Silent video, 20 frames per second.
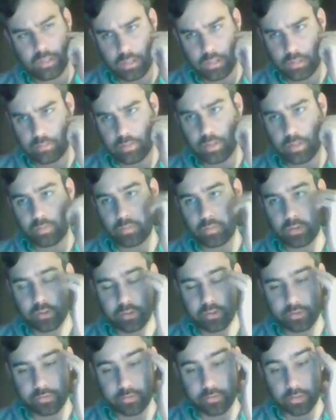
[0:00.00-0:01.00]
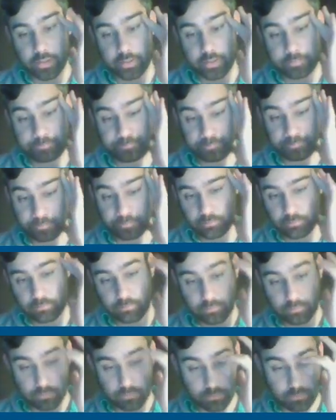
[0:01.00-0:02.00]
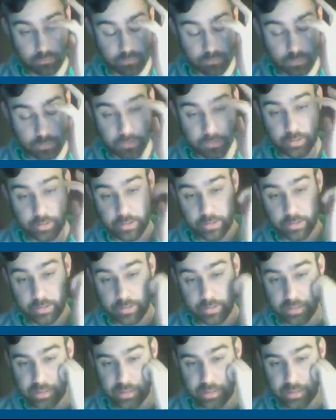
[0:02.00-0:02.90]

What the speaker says: Well, we're on the draw, which is